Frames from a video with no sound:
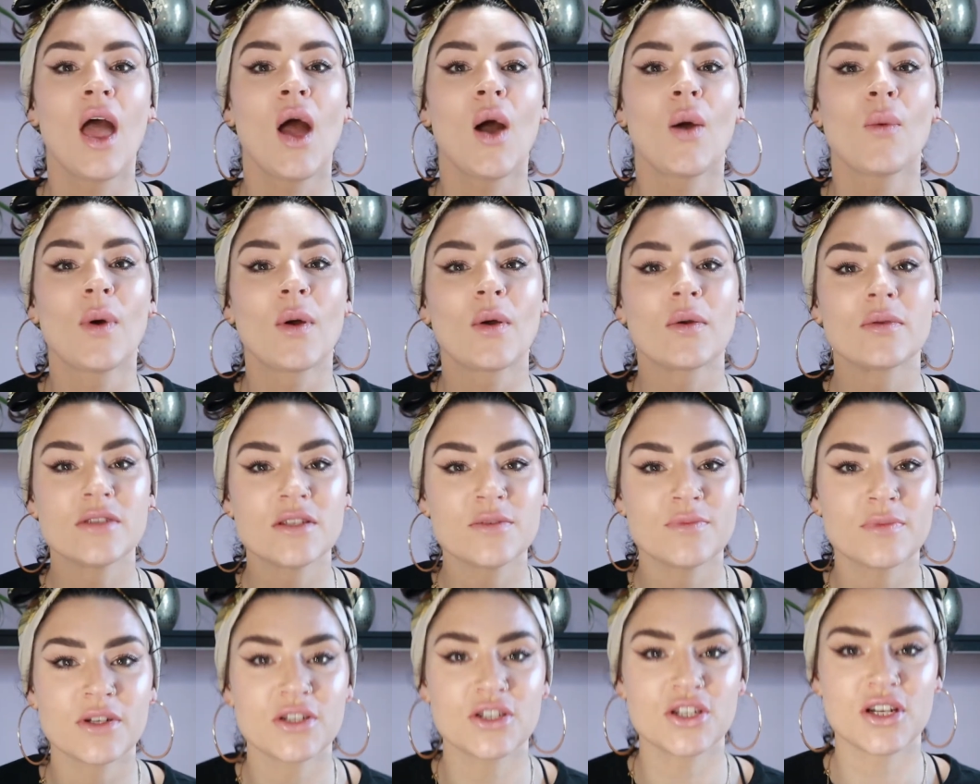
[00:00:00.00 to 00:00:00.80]
Welcome
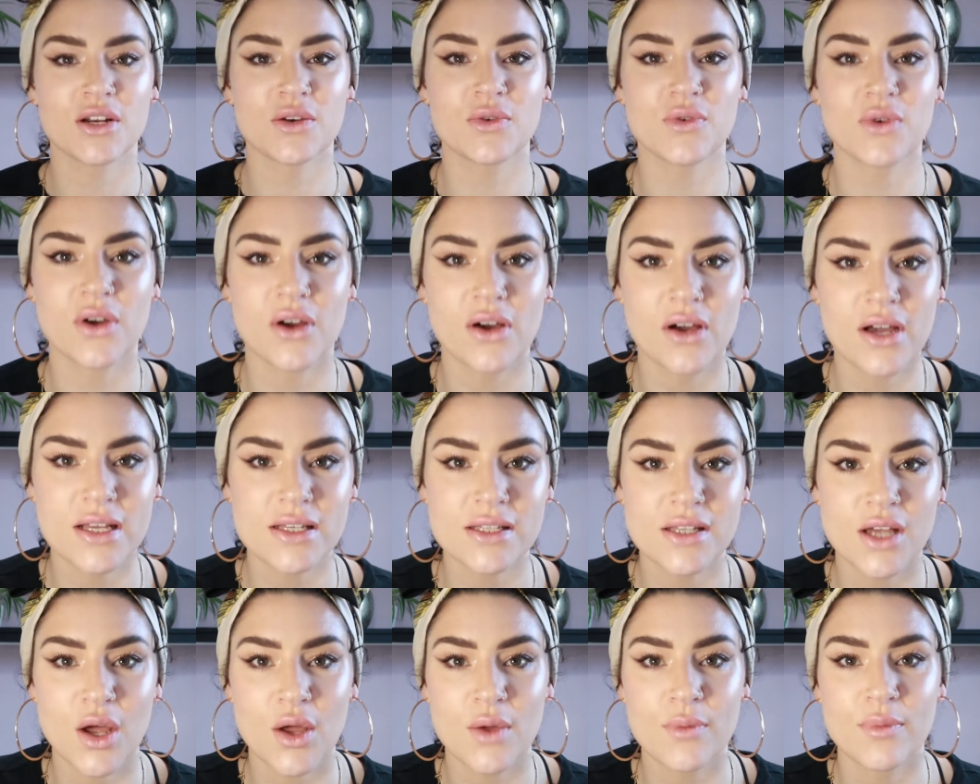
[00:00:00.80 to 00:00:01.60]
to my channel, guys.
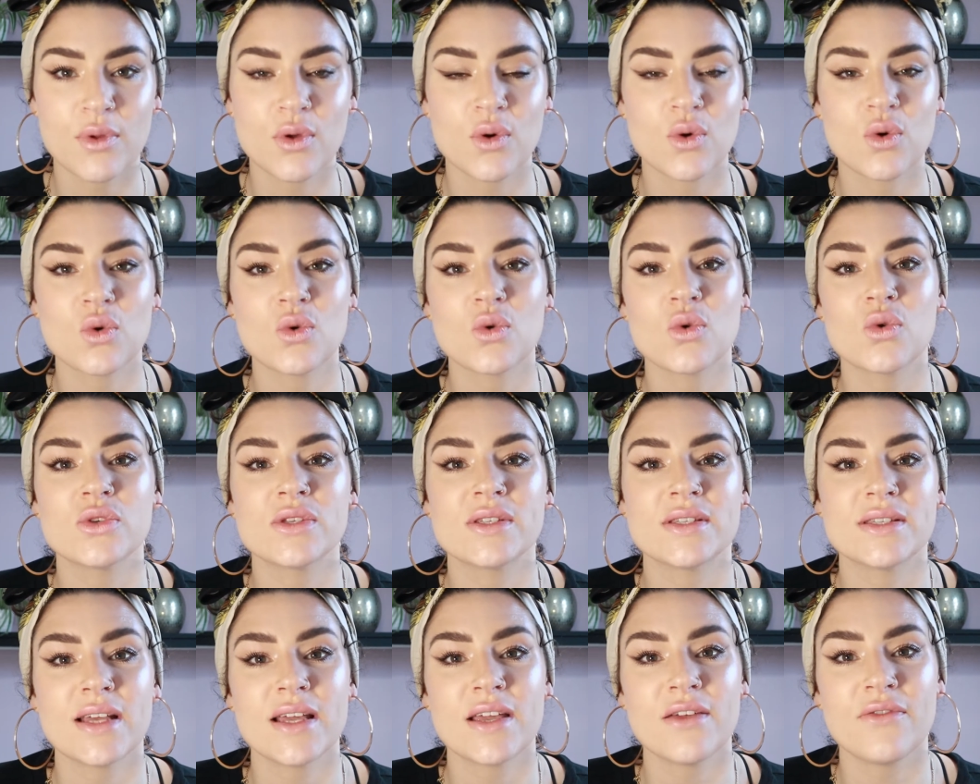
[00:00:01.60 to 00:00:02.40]
Hope you're all
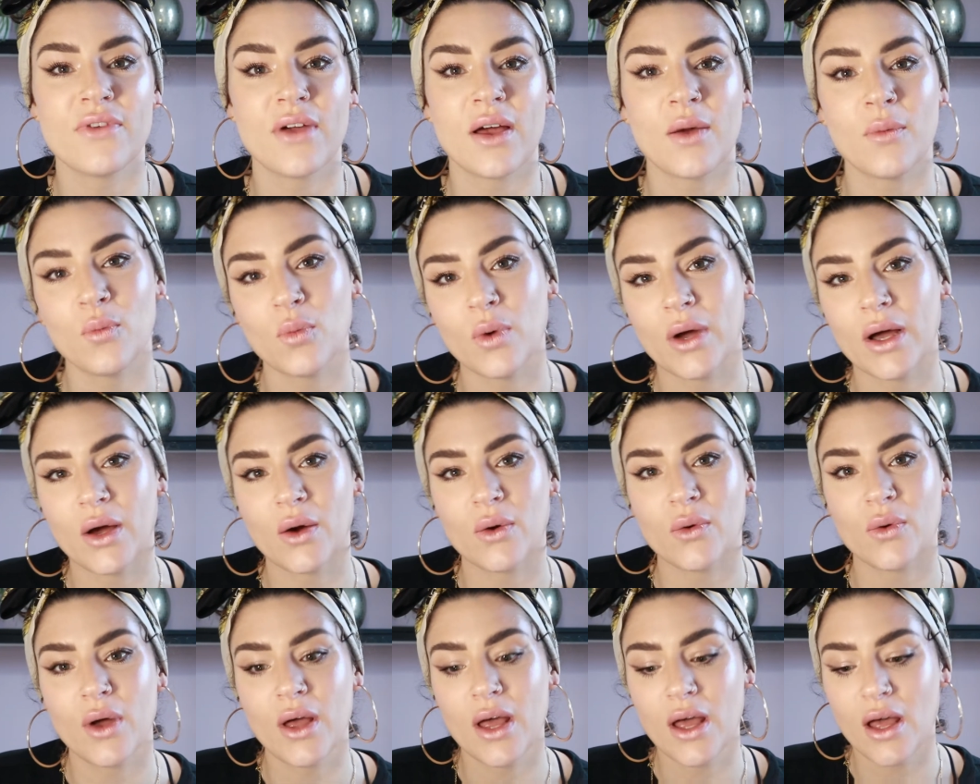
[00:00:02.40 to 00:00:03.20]
safe and
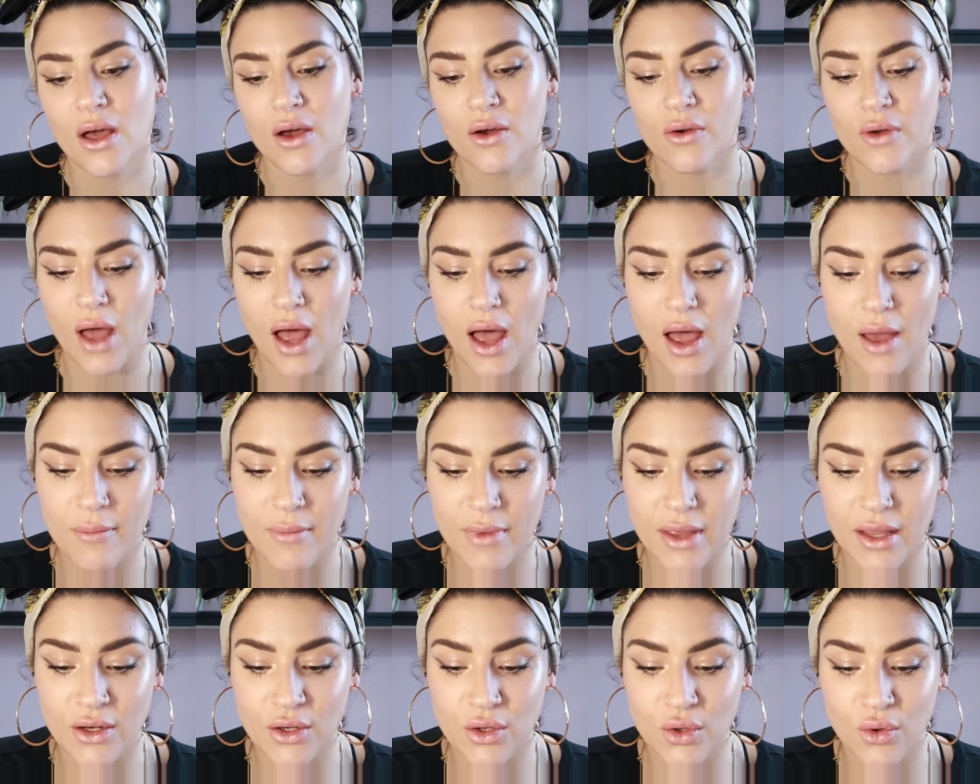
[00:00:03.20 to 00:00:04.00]
well
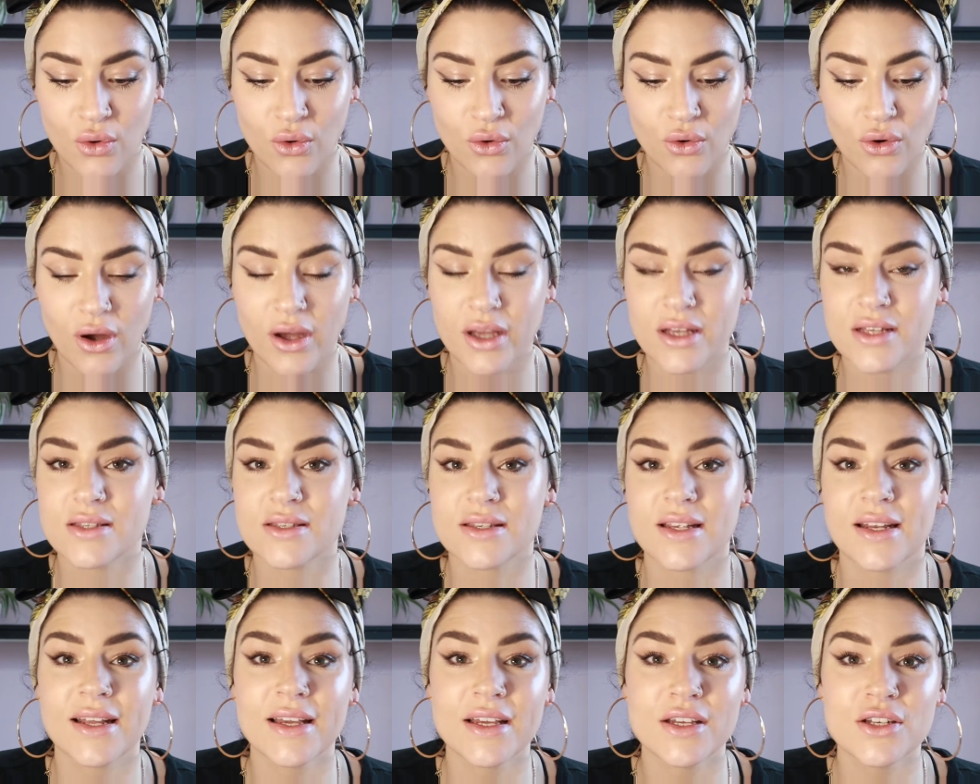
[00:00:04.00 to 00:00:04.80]
in your
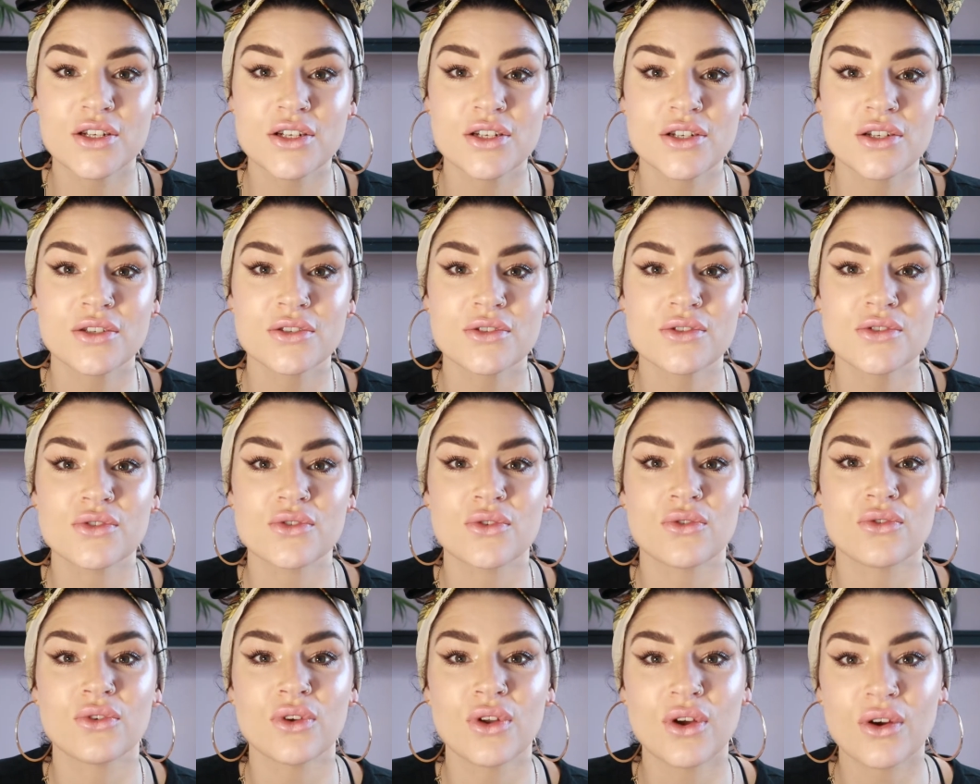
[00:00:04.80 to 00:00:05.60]
isolations
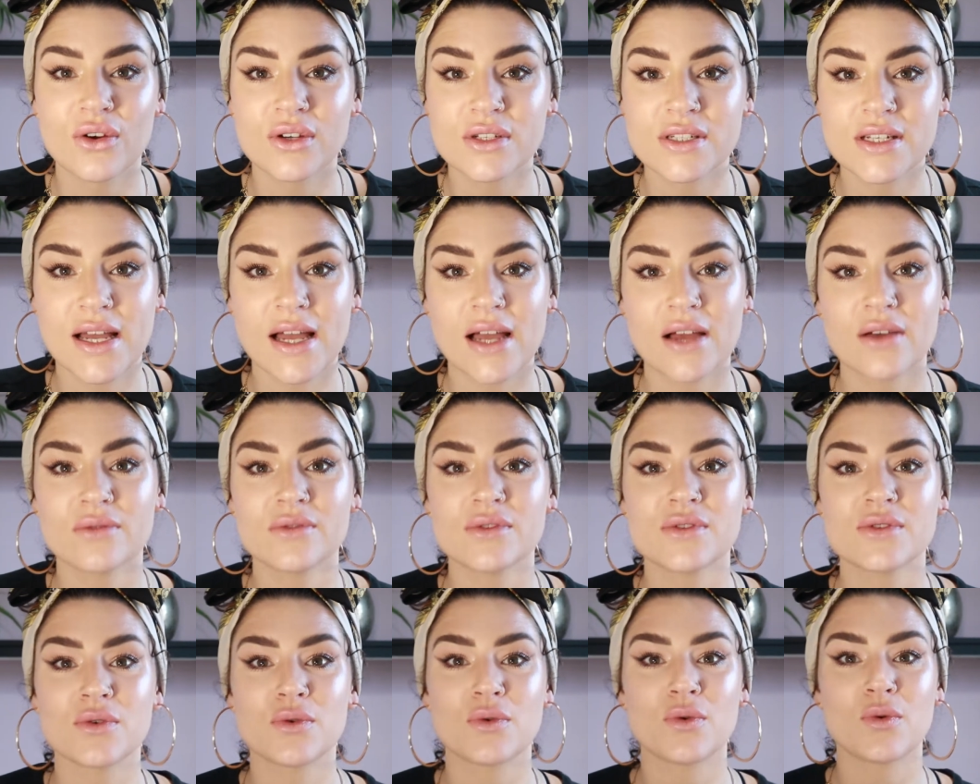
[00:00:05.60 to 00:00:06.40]
or
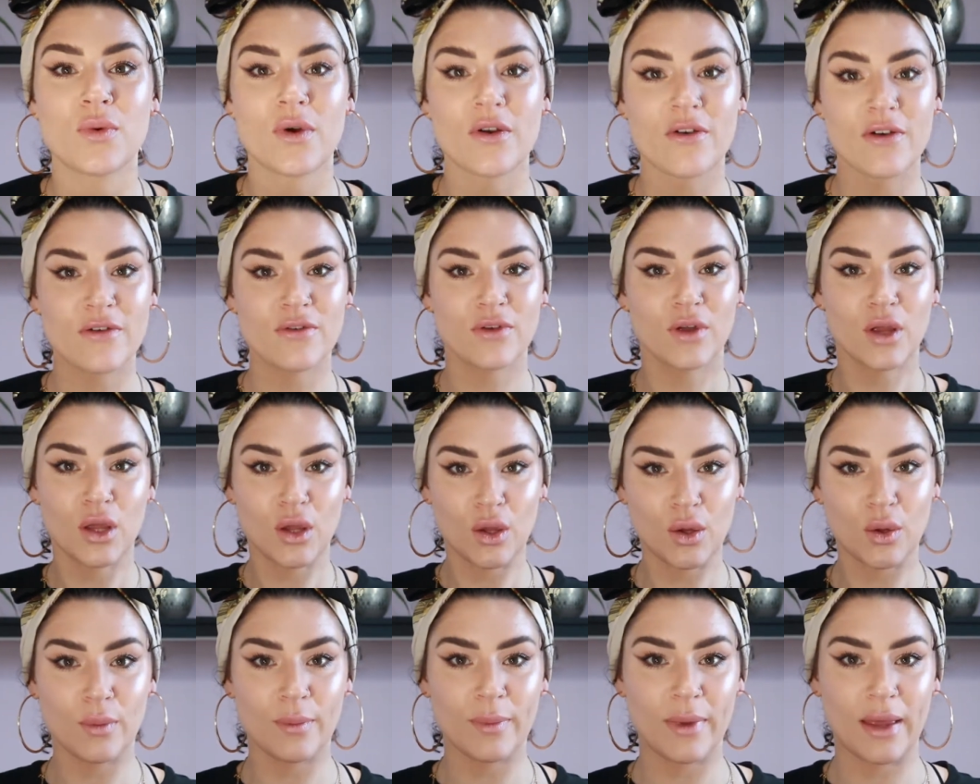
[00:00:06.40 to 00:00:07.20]
lockdowns or wherever
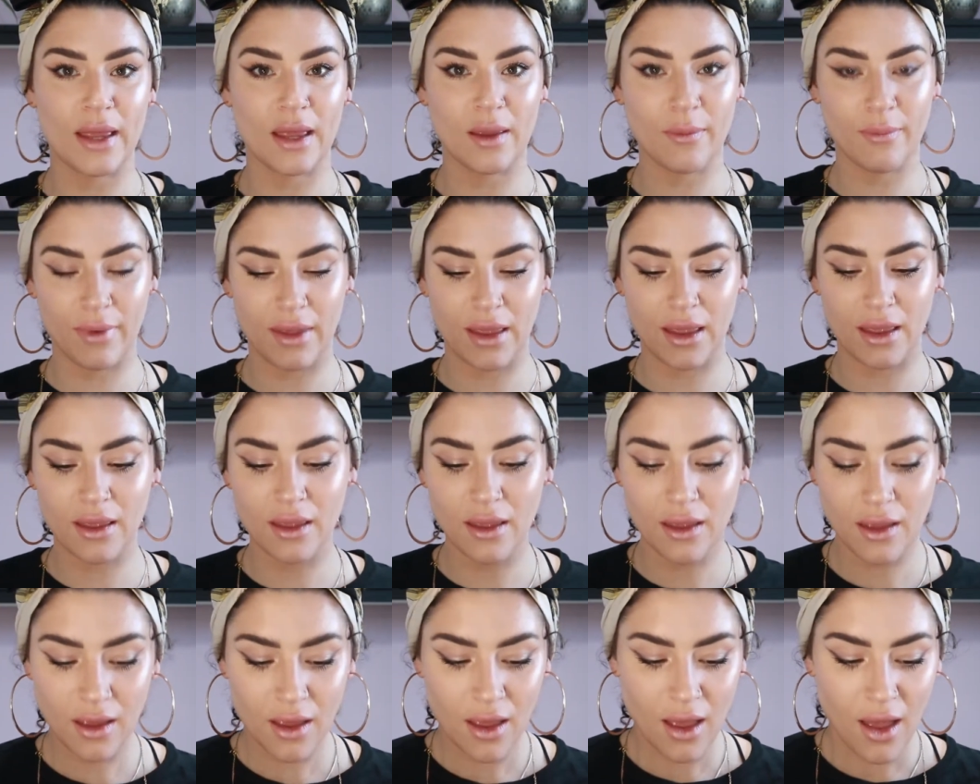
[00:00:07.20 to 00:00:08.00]
you may
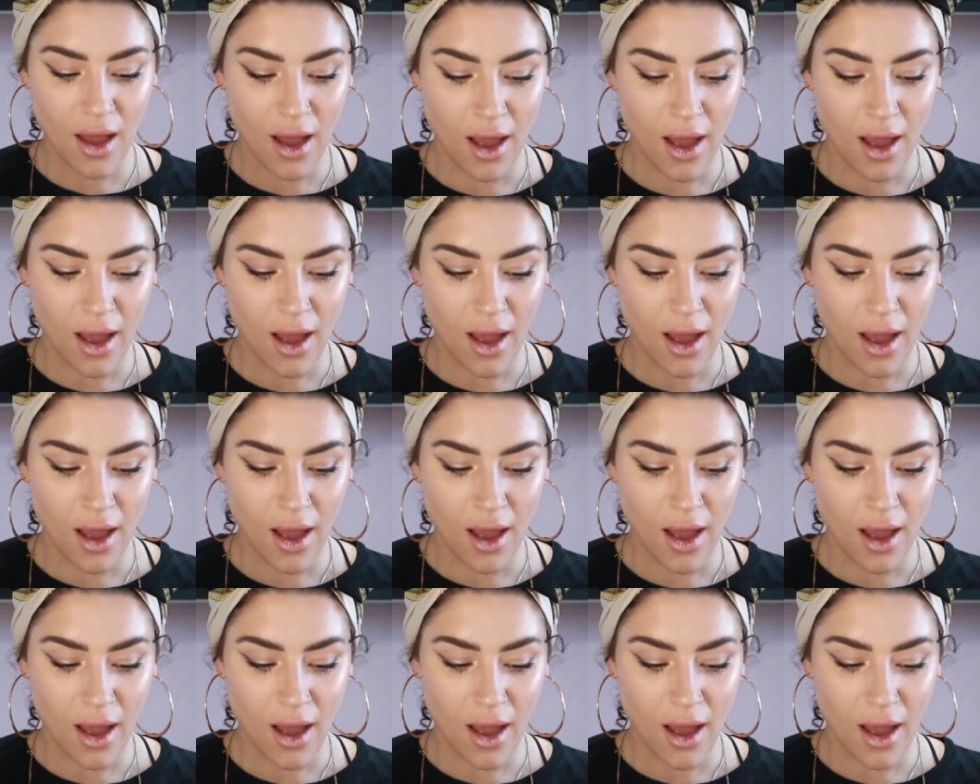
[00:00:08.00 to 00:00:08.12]
be.